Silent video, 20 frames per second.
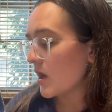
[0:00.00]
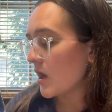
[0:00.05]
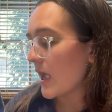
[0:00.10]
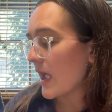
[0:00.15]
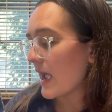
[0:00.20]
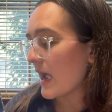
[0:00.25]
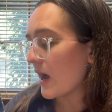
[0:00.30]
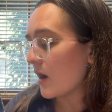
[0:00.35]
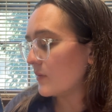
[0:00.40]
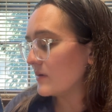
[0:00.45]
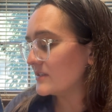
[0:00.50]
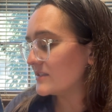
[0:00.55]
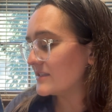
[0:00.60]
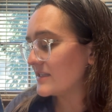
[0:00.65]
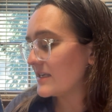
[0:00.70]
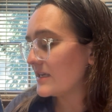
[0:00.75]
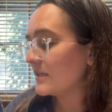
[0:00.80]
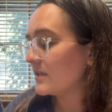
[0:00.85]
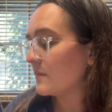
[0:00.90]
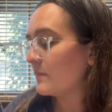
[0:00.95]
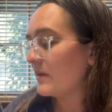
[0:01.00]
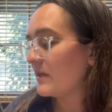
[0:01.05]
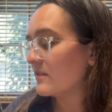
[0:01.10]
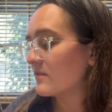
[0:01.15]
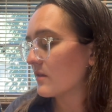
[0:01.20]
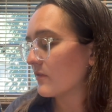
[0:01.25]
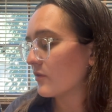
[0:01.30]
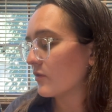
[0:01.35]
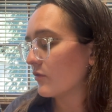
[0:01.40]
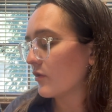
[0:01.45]
How we see it depends
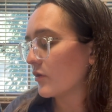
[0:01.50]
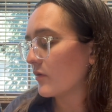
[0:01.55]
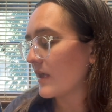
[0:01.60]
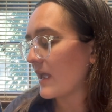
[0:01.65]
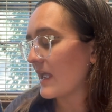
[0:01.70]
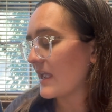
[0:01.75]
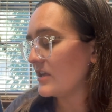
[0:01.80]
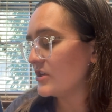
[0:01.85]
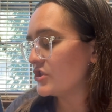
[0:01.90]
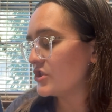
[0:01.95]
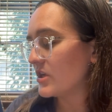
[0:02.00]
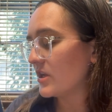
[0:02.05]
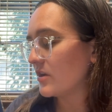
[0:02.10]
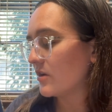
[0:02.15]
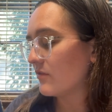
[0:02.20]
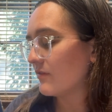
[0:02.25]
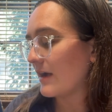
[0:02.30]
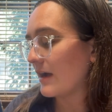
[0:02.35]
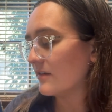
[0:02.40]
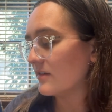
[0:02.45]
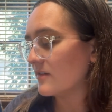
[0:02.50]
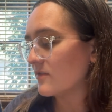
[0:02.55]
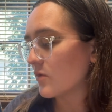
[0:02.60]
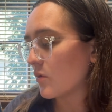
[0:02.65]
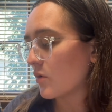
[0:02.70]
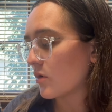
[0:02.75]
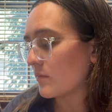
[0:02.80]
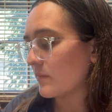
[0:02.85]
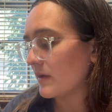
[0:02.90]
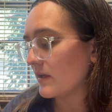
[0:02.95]
on the location around its
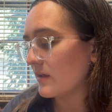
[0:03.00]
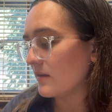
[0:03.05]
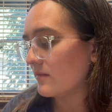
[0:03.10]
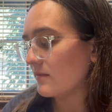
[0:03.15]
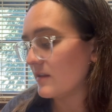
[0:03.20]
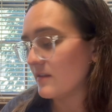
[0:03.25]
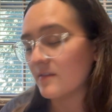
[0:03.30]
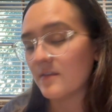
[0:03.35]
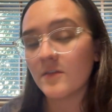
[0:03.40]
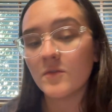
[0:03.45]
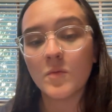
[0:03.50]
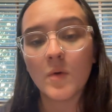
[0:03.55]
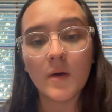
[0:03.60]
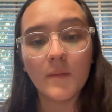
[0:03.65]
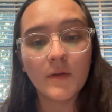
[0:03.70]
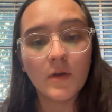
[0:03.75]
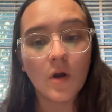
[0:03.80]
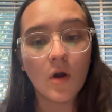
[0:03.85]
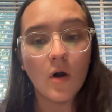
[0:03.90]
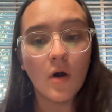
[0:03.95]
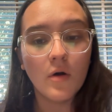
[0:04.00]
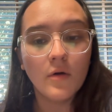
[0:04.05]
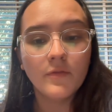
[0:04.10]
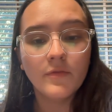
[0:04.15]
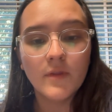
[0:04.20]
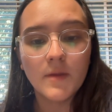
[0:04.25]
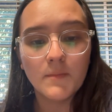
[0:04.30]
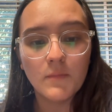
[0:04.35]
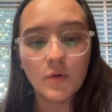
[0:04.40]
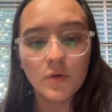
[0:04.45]
orbit. This is what we call
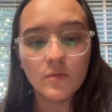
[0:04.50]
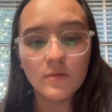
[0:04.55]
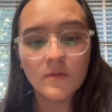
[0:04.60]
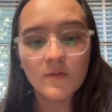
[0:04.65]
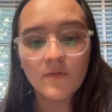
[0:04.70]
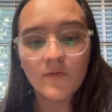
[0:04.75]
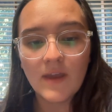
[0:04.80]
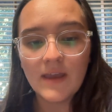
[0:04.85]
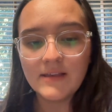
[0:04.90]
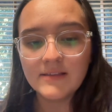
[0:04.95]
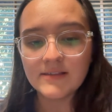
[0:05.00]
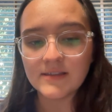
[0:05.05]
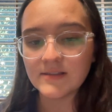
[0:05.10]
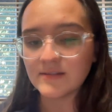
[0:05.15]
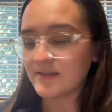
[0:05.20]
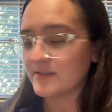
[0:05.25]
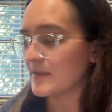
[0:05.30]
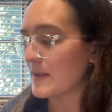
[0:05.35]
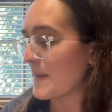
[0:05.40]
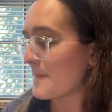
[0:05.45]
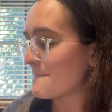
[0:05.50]
the moon's phases.